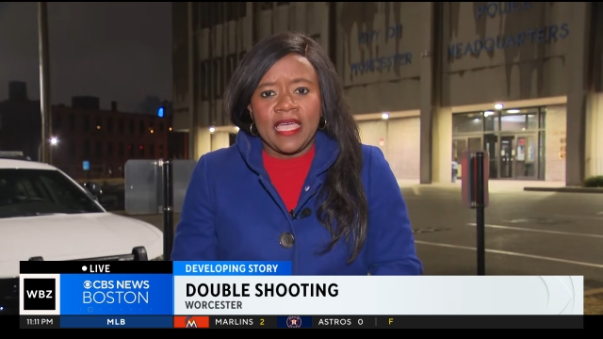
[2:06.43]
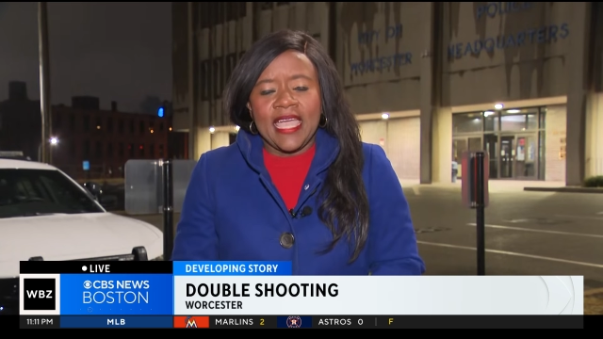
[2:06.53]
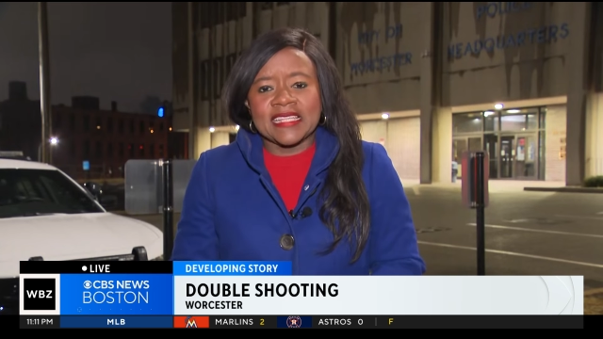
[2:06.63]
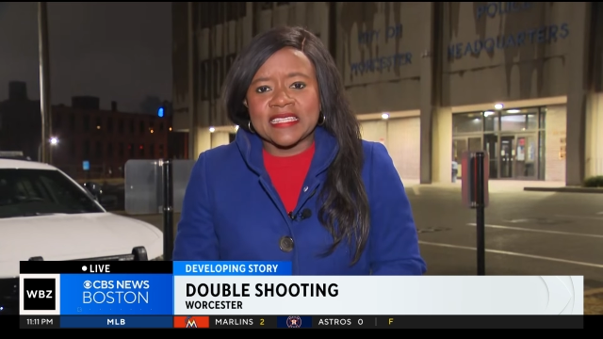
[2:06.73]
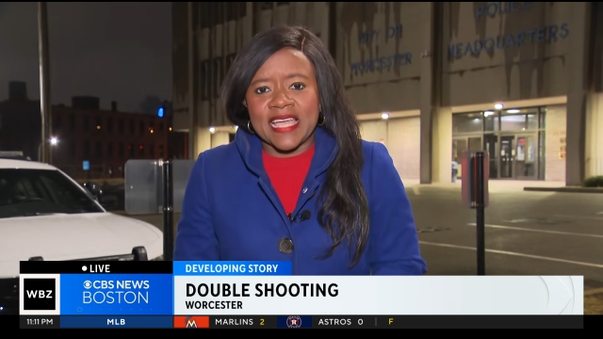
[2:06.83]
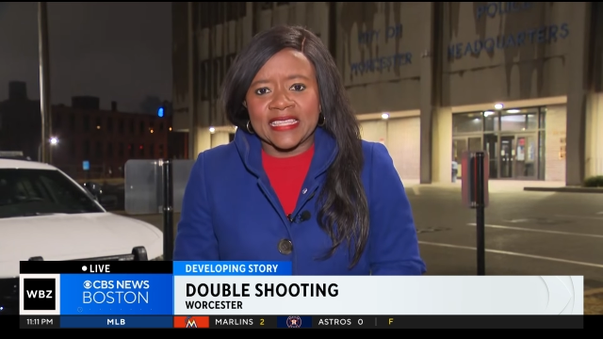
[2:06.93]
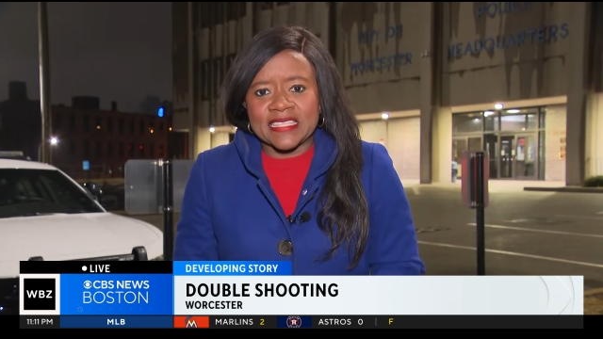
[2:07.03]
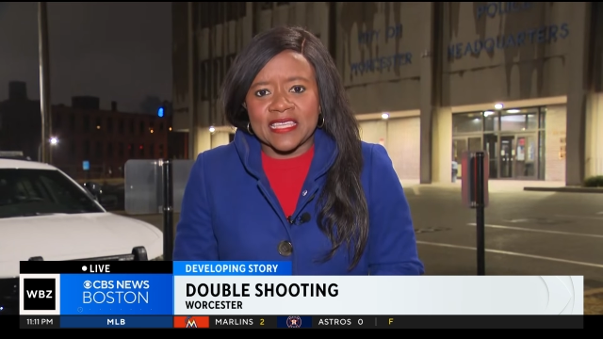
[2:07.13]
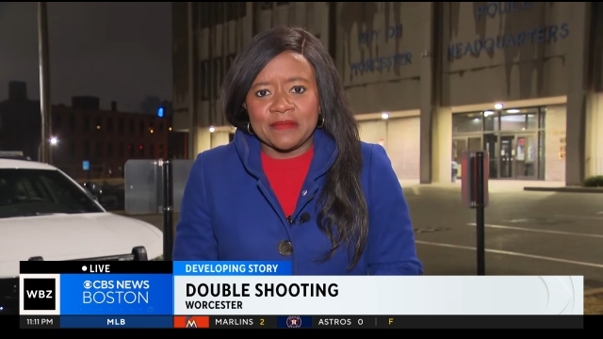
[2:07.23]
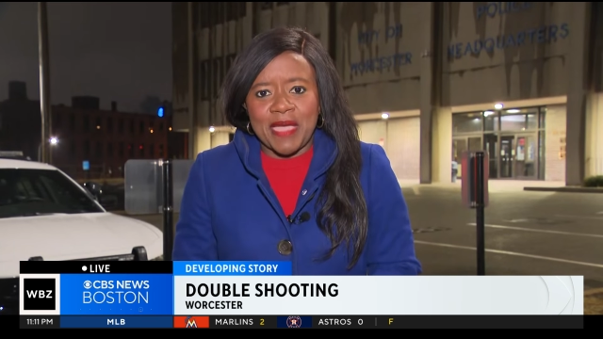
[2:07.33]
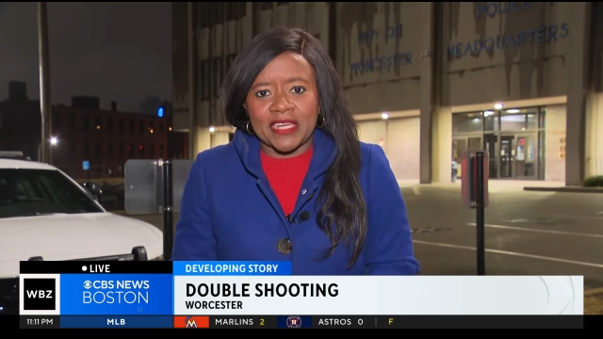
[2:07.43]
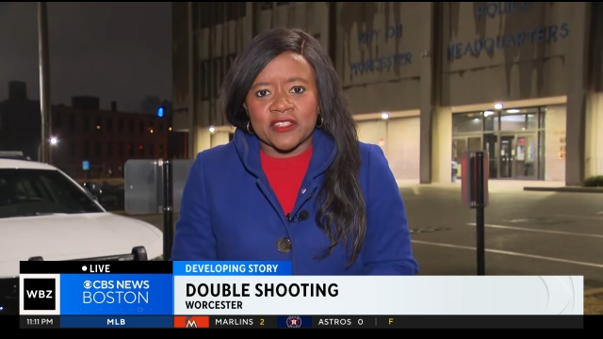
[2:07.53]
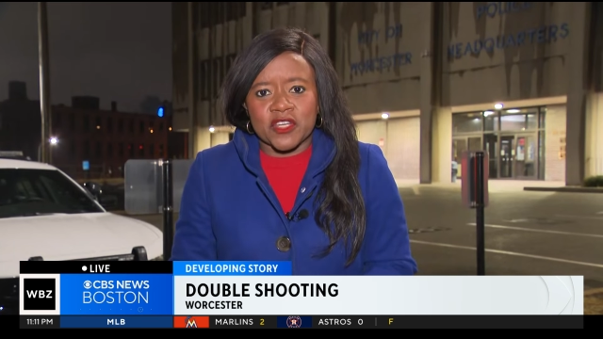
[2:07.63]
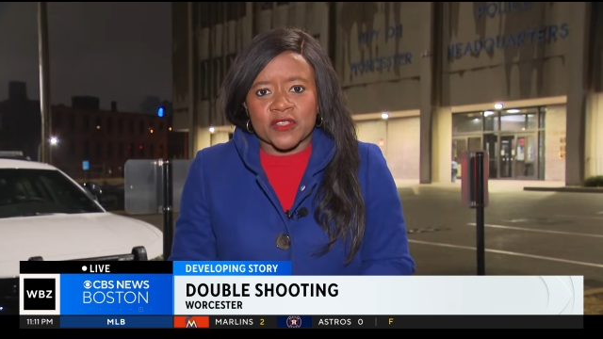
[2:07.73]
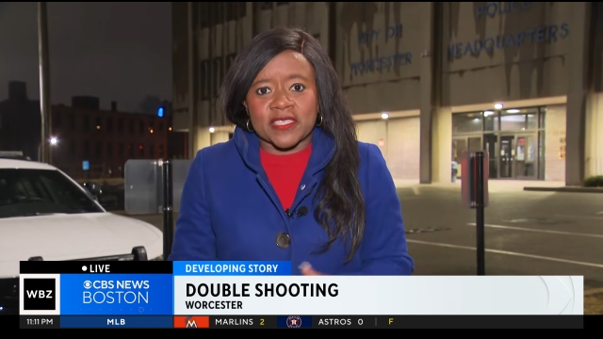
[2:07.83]
And tonight, the city
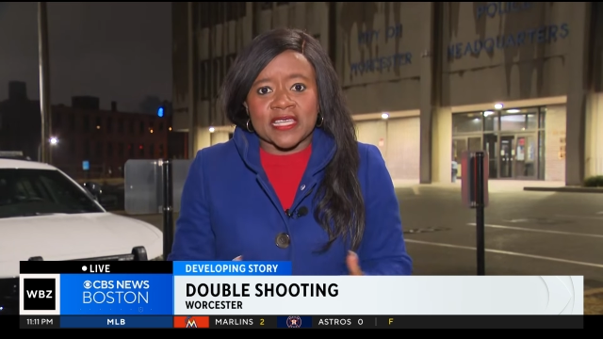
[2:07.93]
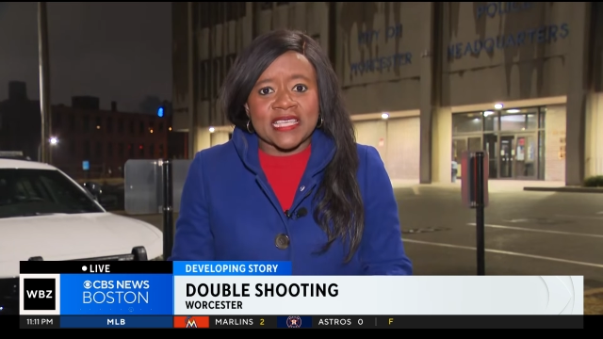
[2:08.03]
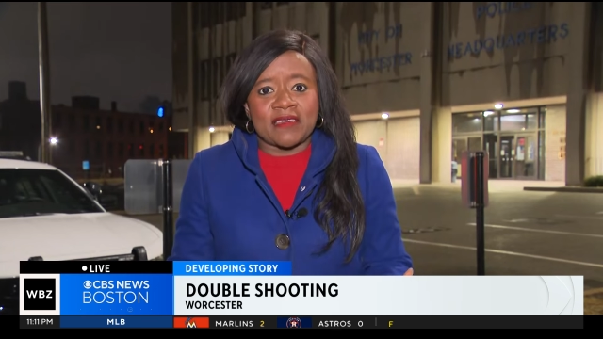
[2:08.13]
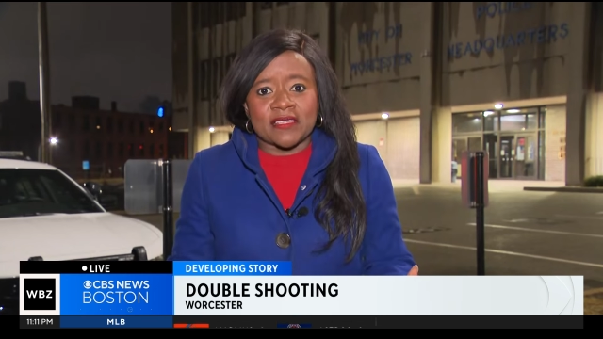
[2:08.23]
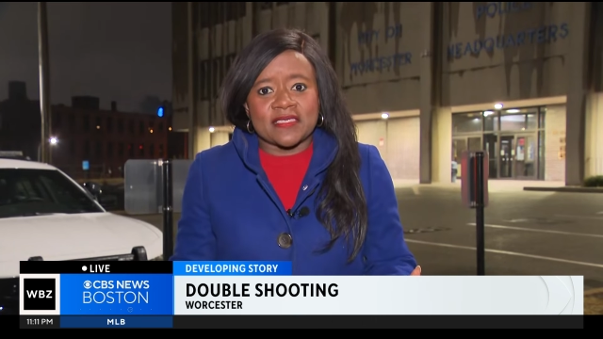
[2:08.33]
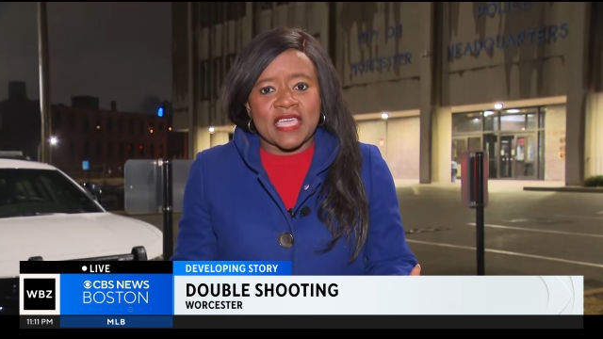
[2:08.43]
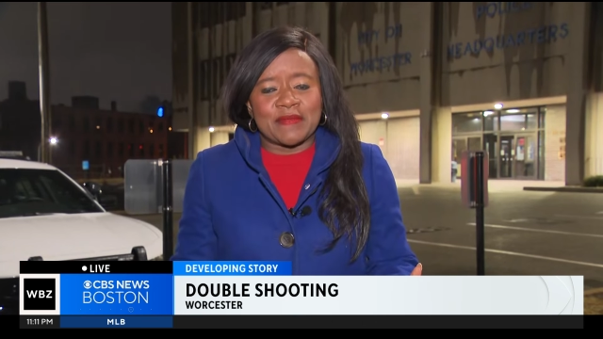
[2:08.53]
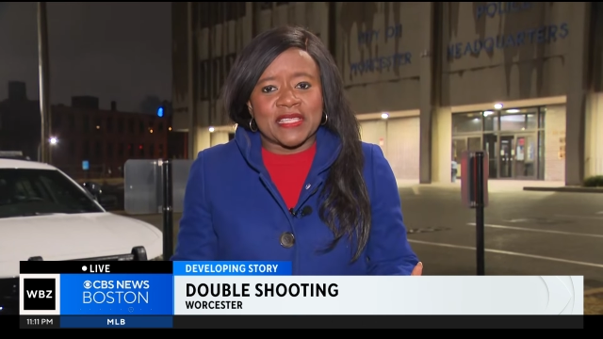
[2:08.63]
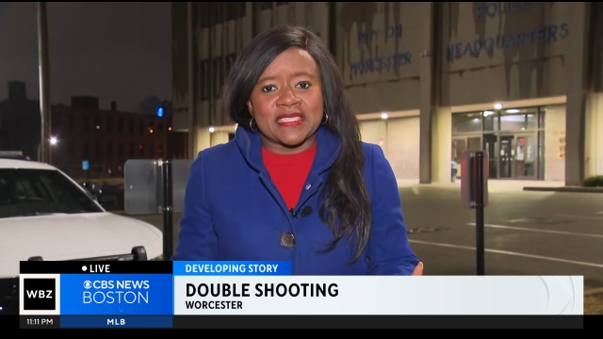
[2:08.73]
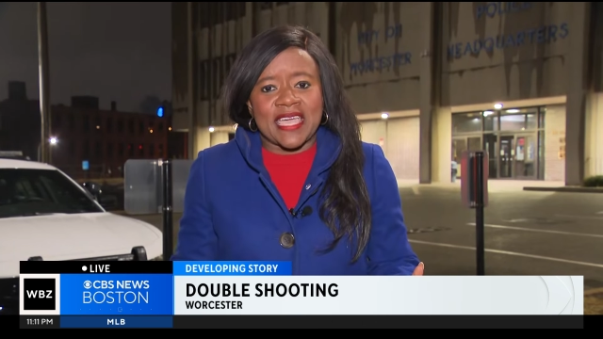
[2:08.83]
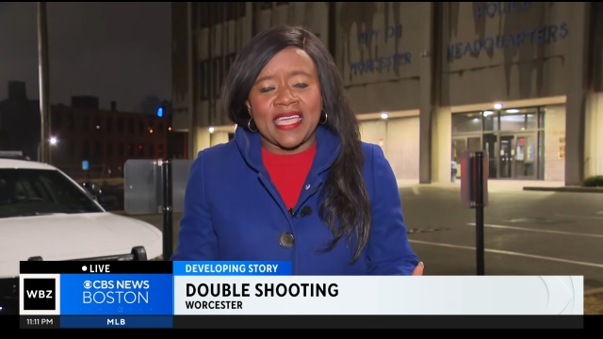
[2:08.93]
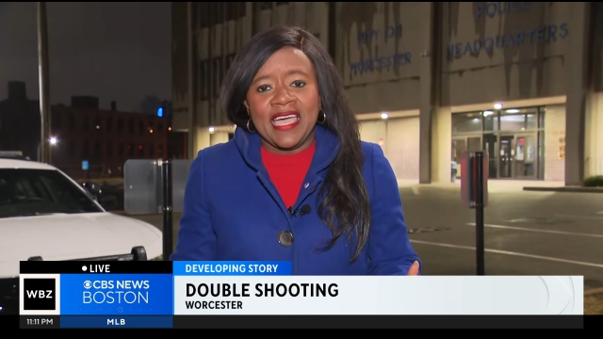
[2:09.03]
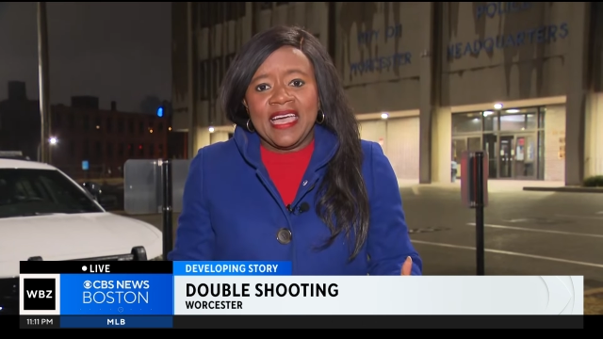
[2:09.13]
manager sent out a statement saying